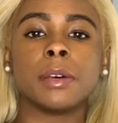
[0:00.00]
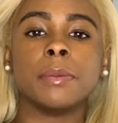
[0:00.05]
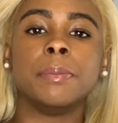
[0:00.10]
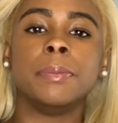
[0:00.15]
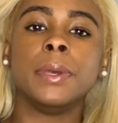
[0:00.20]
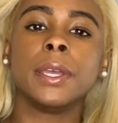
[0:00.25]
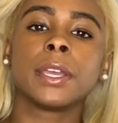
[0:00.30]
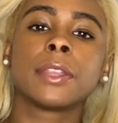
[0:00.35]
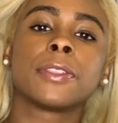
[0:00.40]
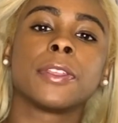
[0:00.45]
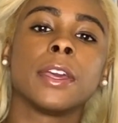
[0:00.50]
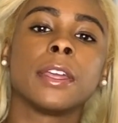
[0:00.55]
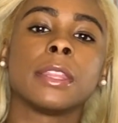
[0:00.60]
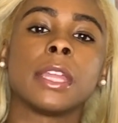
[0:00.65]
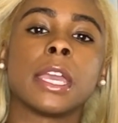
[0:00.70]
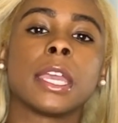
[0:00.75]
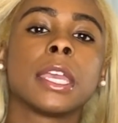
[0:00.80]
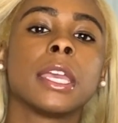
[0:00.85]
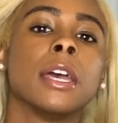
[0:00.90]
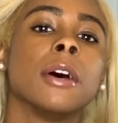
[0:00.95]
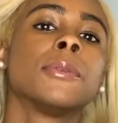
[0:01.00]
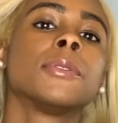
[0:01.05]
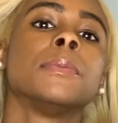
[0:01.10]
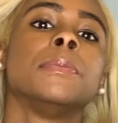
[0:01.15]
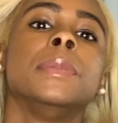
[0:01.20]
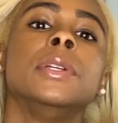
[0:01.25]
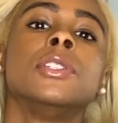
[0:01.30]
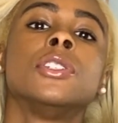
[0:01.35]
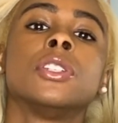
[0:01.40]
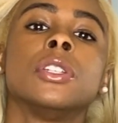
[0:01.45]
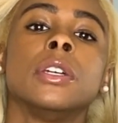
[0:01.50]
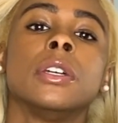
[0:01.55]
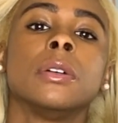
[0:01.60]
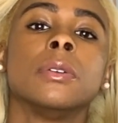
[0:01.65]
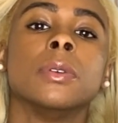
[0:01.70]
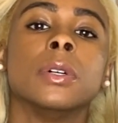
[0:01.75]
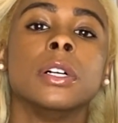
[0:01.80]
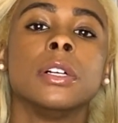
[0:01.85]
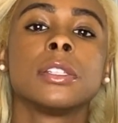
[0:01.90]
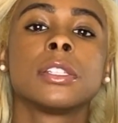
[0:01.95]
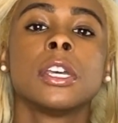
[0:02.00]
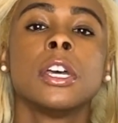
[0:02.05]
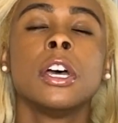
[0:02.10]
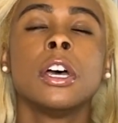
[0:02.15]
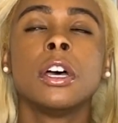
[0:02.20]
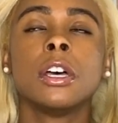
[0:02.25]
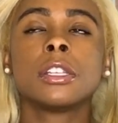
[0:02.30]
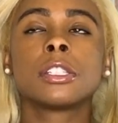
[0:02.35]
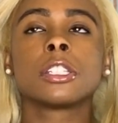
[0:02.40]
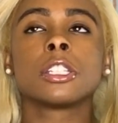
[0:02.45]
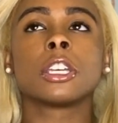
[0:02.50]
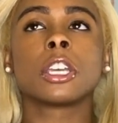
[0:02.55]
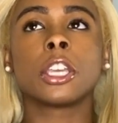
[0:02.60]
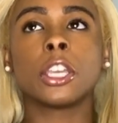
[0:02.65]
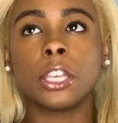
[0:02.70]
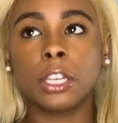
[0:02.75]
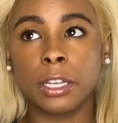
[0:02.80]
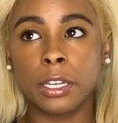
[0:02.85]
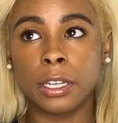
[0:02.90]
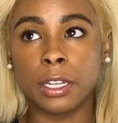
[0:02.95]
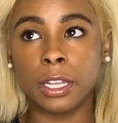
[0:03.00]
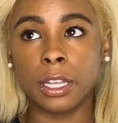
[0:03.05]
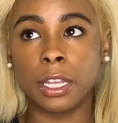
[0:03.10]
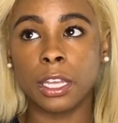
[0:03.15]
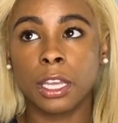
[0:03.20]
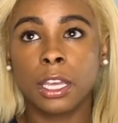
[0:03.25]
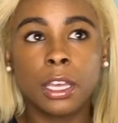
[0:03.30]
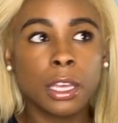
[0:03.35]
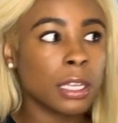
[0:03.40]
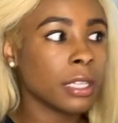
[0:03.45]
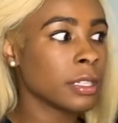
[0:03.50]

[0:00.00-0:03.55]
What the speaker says: a big thing they kept mentioning was security.